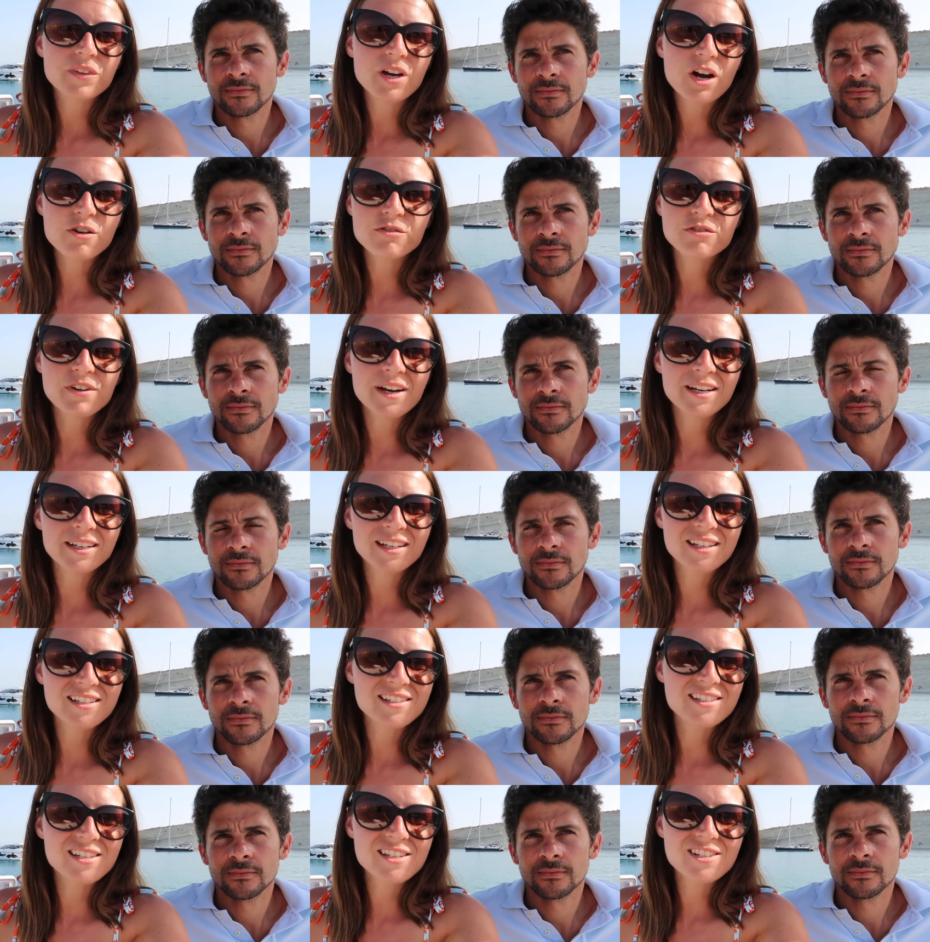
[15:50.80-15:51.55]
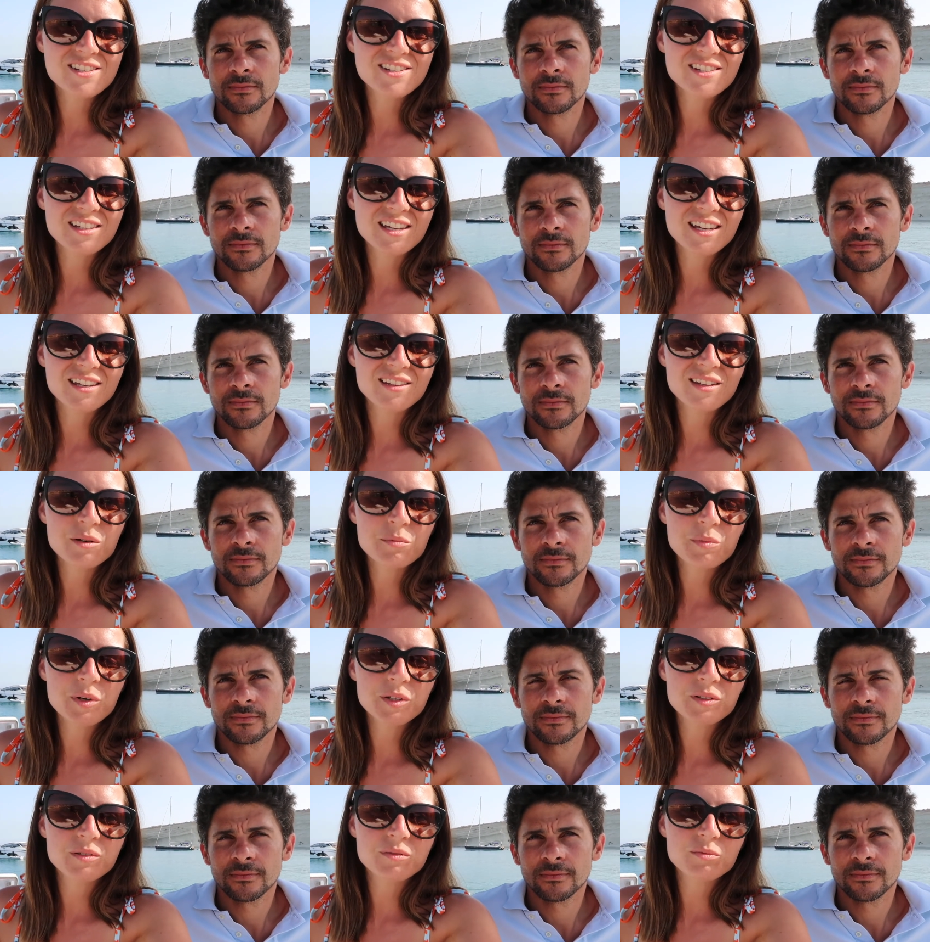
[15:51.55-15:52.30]
Speaker 1: our finances
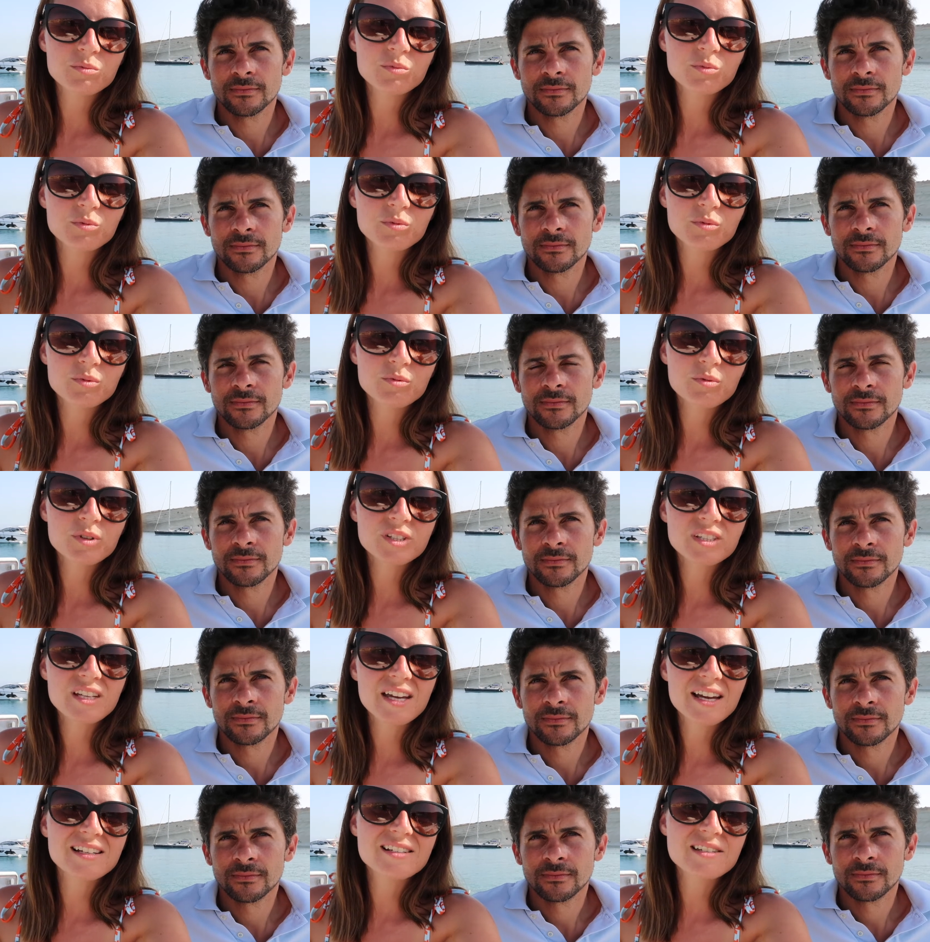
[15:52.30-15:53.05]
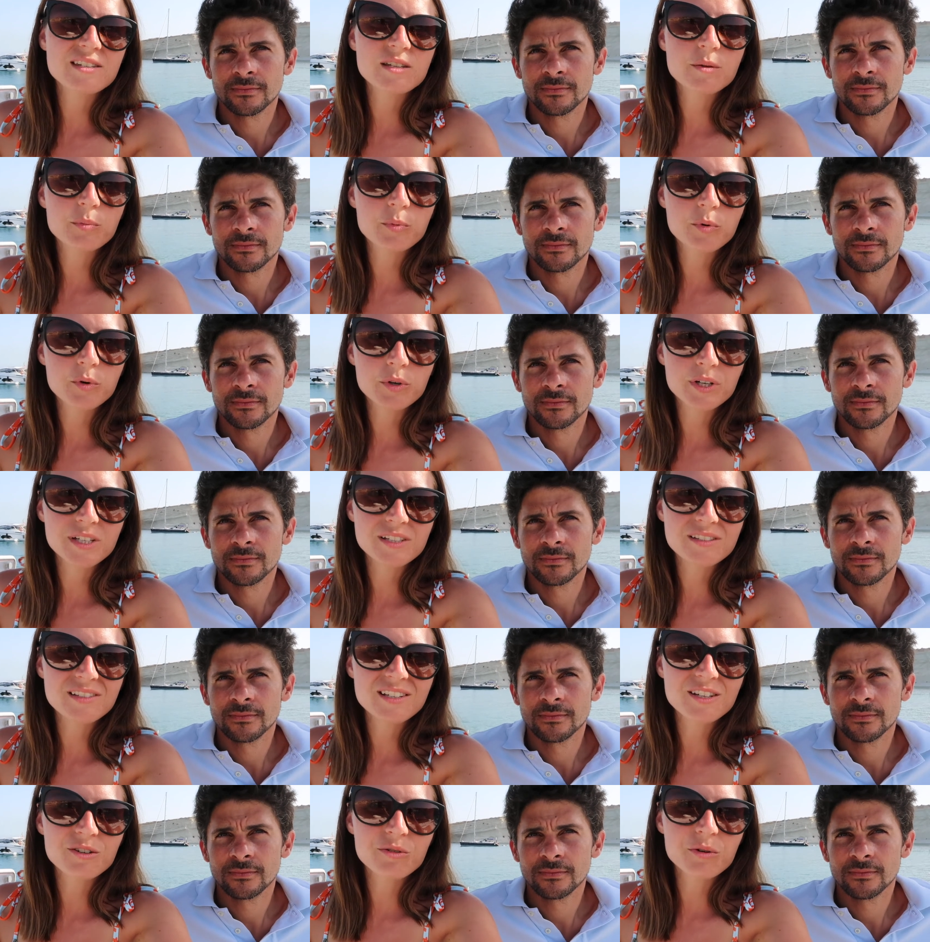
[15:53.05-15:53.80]
together, but what the hell is the
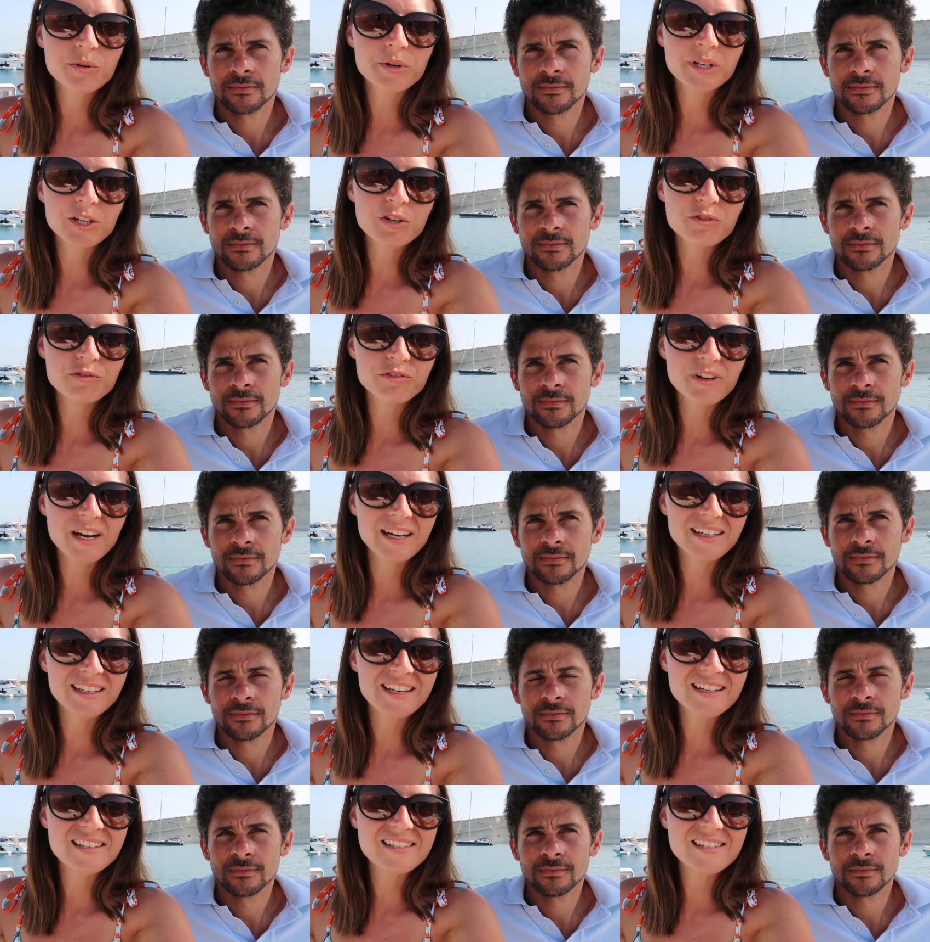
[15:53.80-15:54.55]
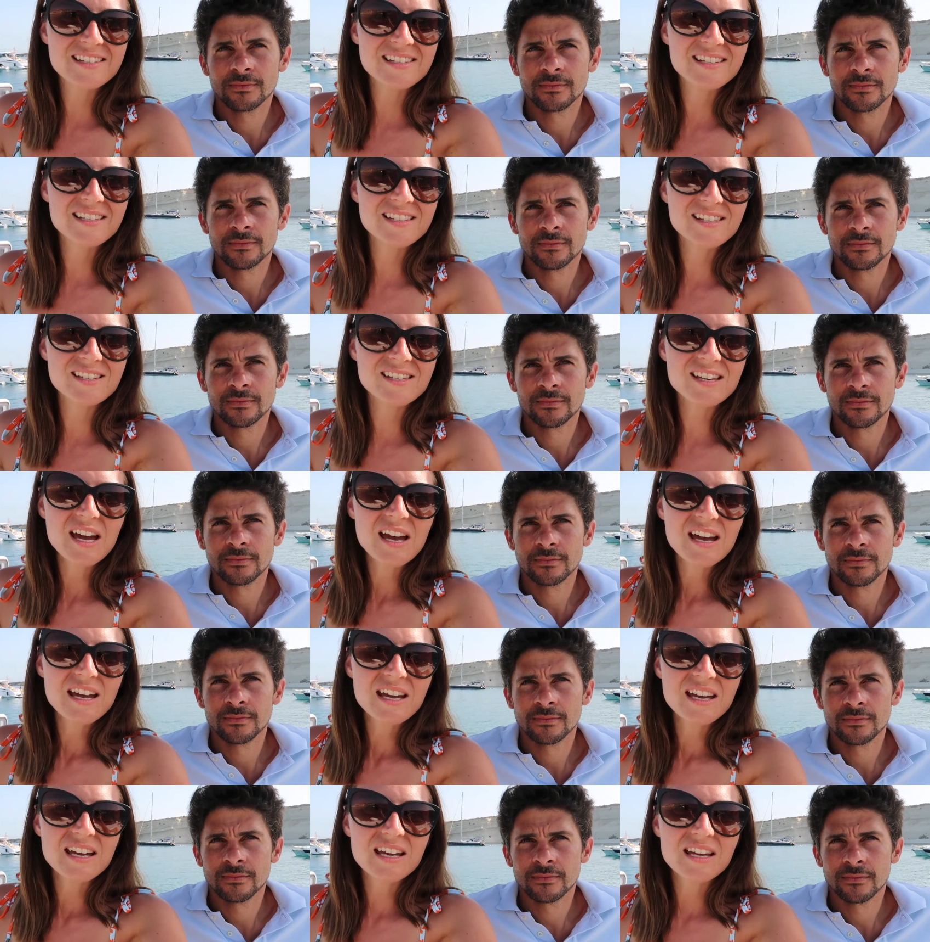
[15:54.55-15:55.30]
point in growing your finances
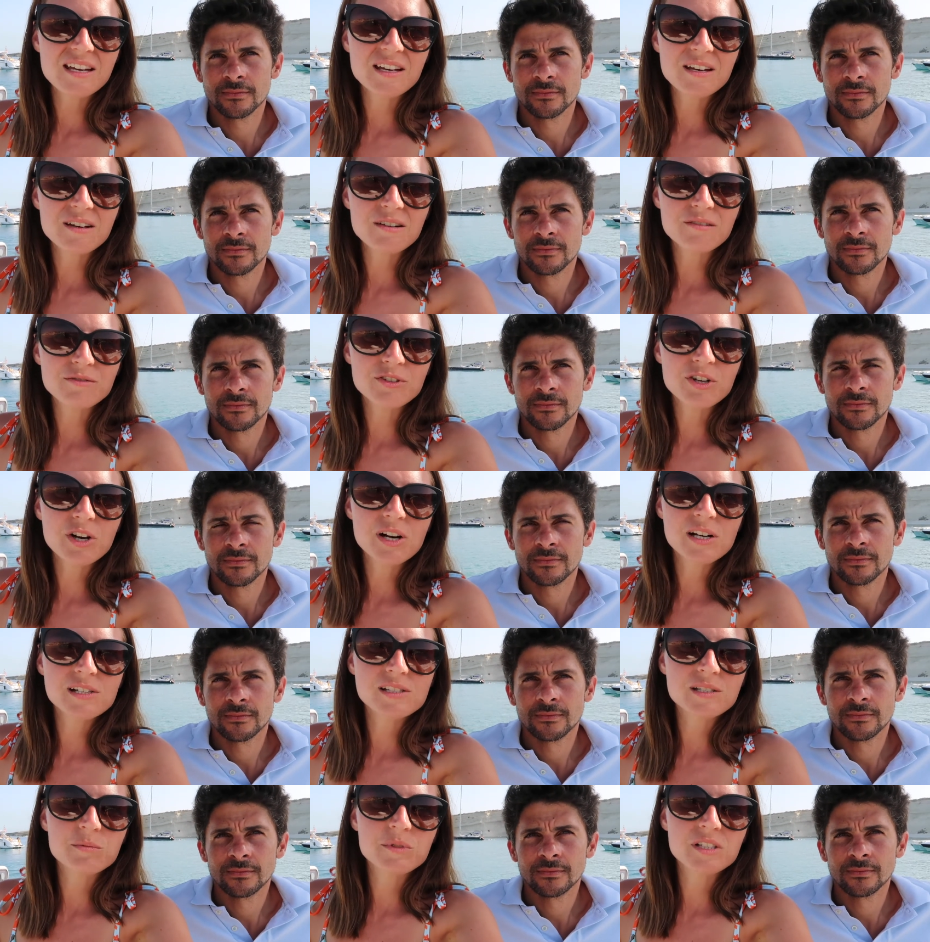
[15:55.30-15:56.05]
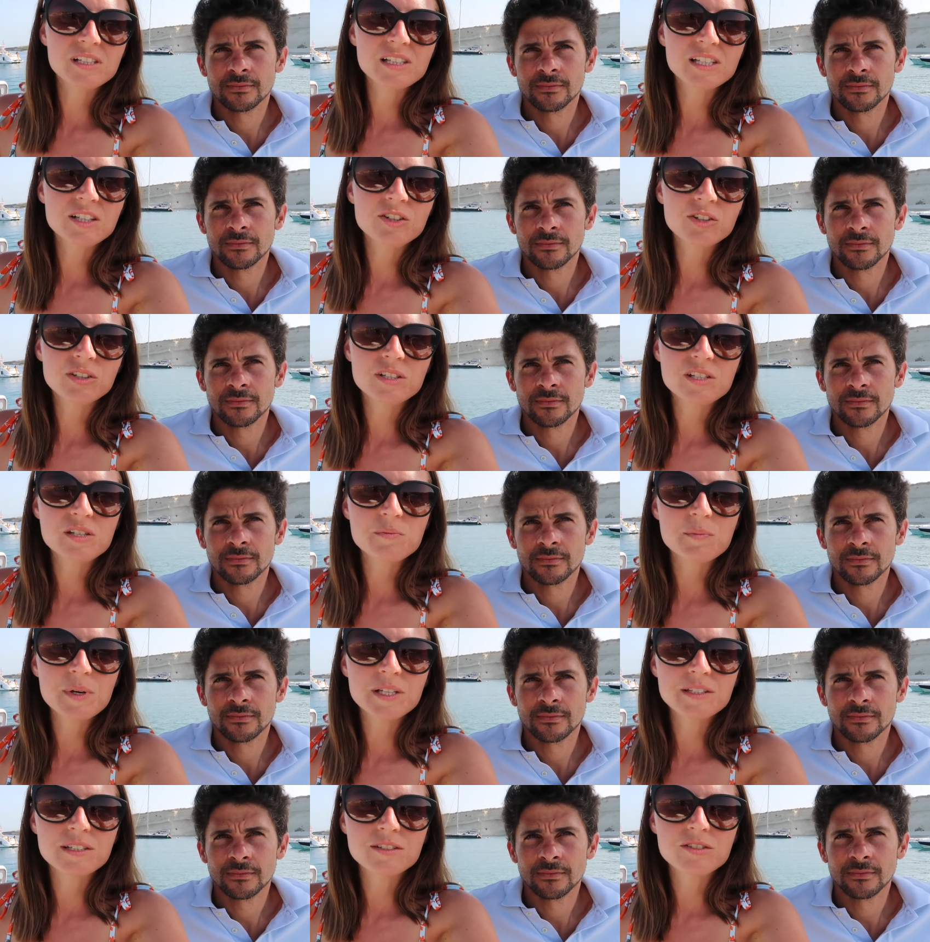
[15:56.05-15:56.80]
if you're ultimately
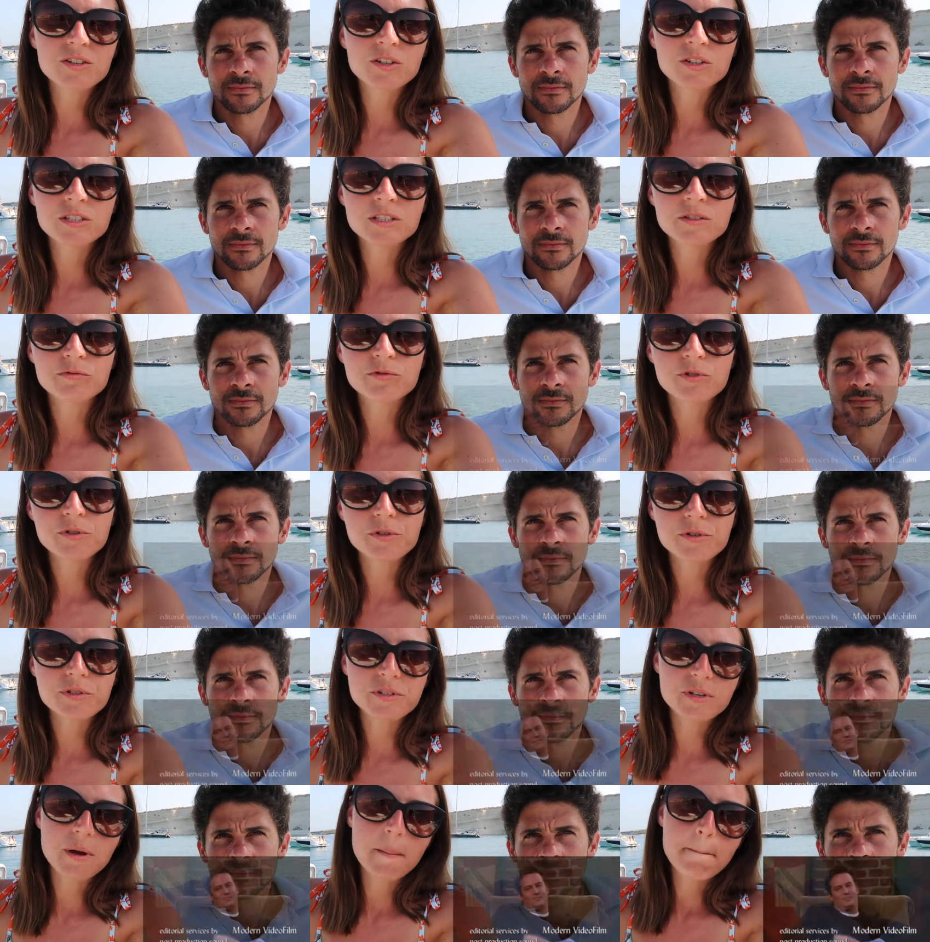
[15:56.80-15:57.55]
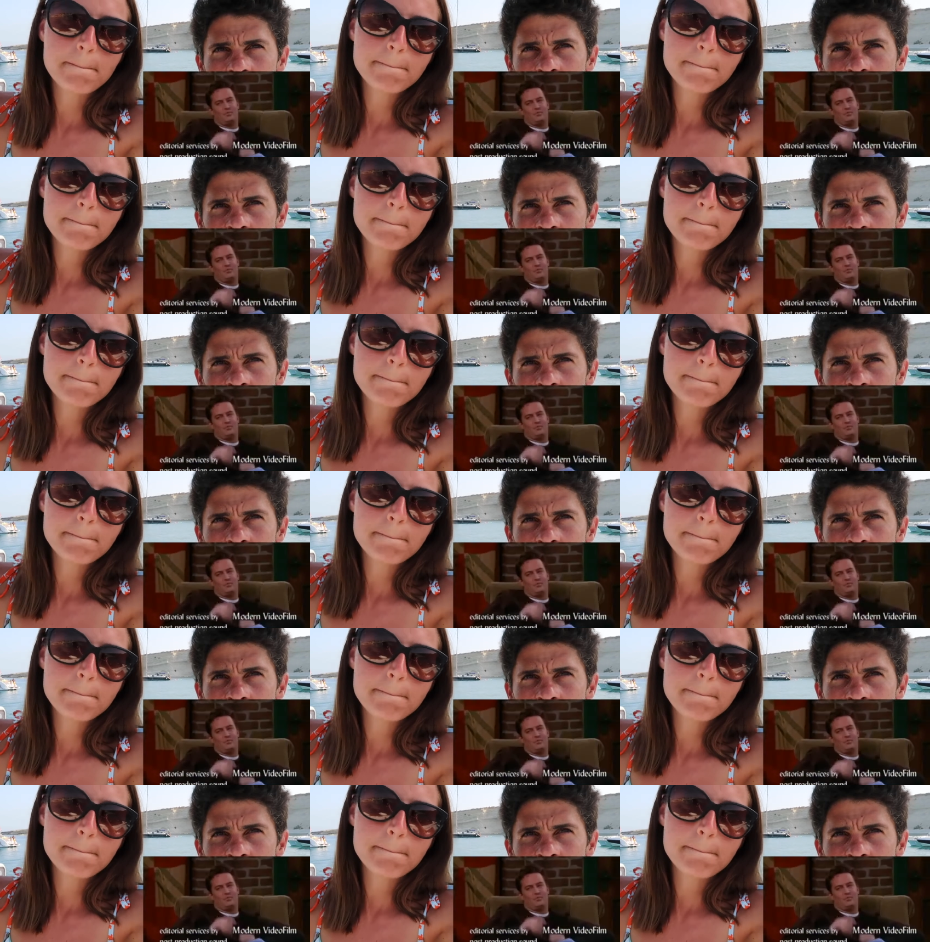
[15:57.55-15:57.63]
gonna spend it on a divorce?